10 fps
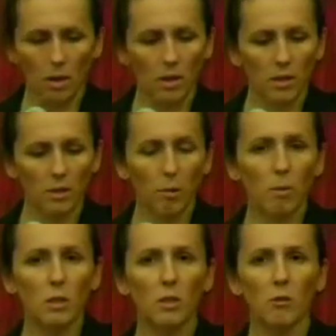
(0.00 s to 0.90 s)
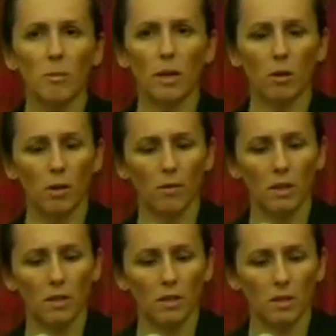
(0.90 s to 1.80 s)
So what can we do about all of
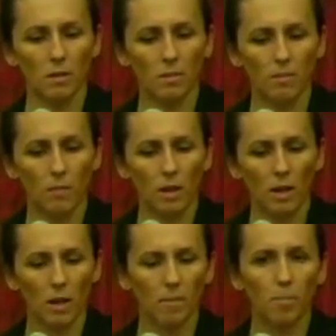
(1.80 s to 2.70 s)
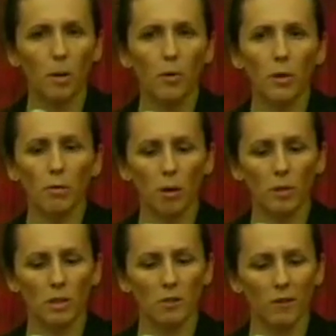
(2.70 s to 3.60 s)
this? Both the
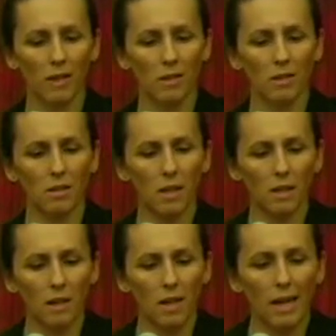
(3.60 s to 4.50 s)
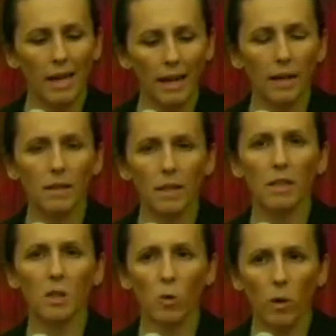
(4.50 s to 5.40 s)
growing surveillance state and the
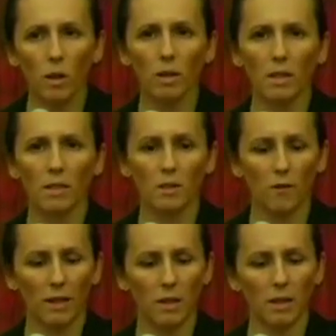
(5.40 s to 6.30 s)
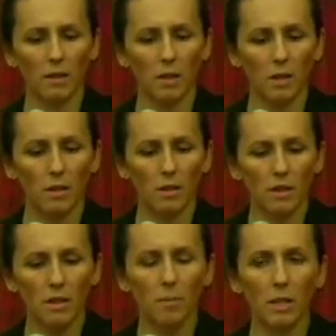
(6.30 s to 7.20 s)
inequality in surveillance
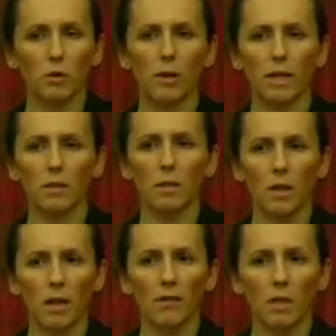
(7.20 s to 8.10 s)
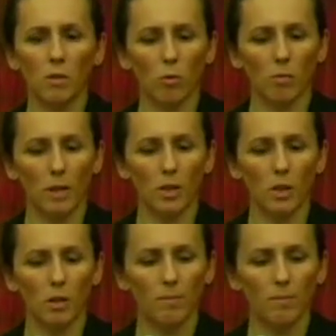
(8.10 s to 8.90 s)
need to be addressed kind of in equal measure.